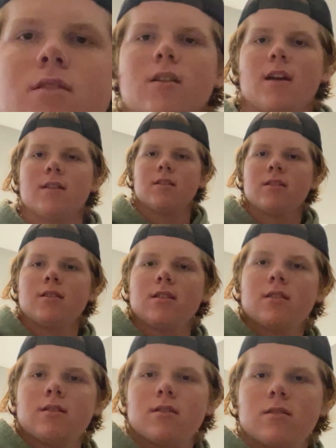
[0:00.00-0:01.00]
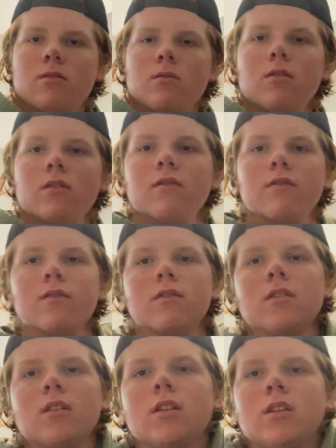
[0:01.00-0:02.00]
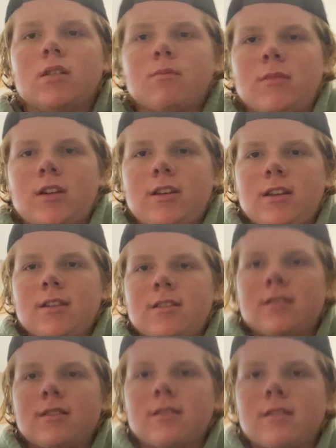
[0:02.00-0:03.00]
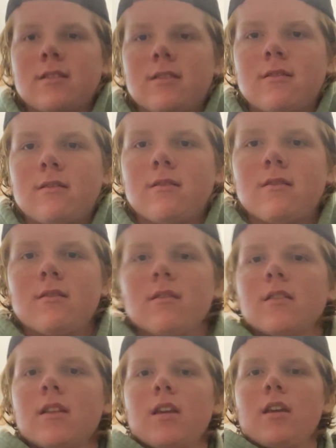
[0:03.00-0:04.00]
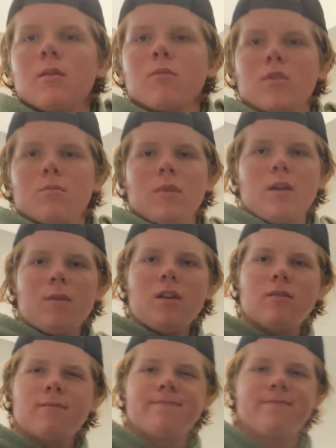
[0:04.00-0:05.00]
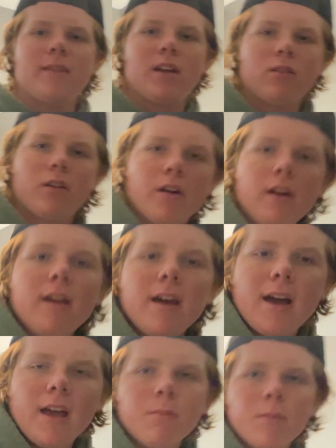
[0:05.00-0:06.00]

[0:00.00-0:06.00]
so guys, this is sort of my desk camera, maybe? I don't know. I have